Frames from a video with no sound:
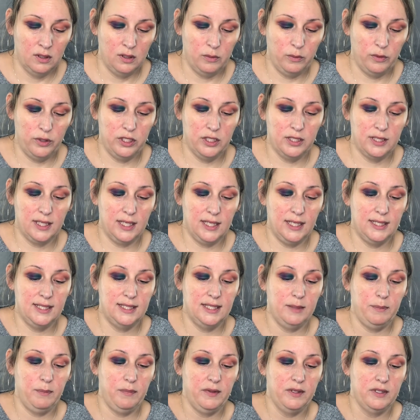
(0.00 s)
We're just gonna
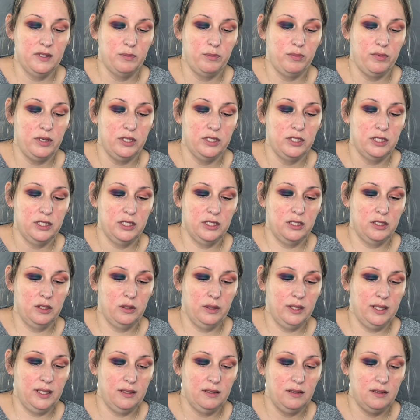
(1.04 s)
dip this brush
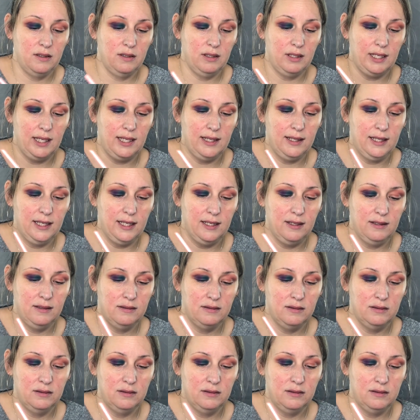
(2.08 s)
into it lightly.